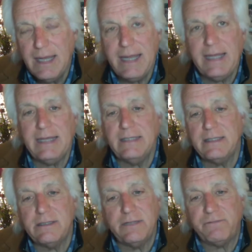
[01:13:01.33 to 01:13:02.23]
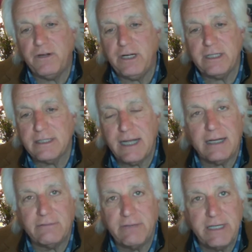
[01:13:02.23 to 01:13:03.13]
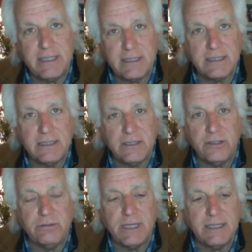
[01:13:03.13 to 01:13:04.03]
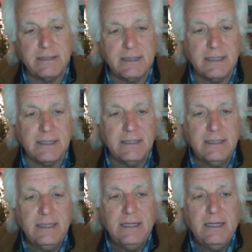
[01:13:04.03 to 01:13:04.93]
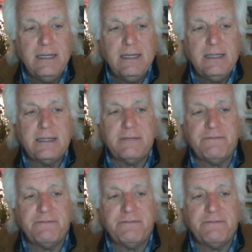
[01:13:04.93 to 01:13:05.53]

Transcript: and deferring salary doesn't do anything the